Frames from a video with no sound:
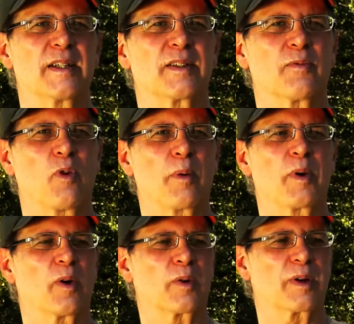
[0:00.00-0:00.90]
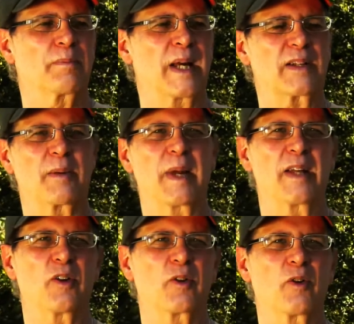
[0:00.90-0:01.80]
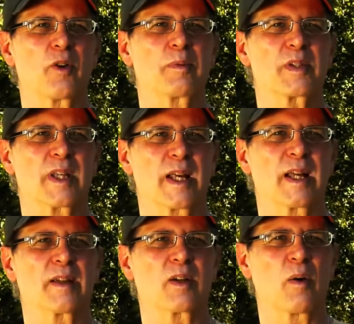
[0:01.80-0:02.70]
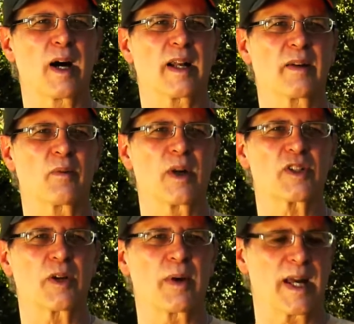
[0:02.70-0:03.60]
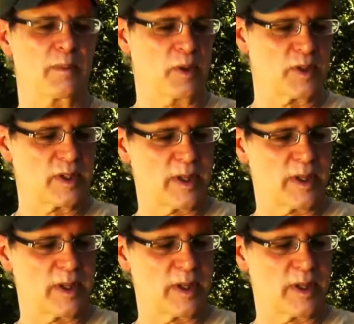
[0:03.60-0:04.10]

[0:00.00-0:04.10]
to form their own pet commando groups and go out and rescue animals.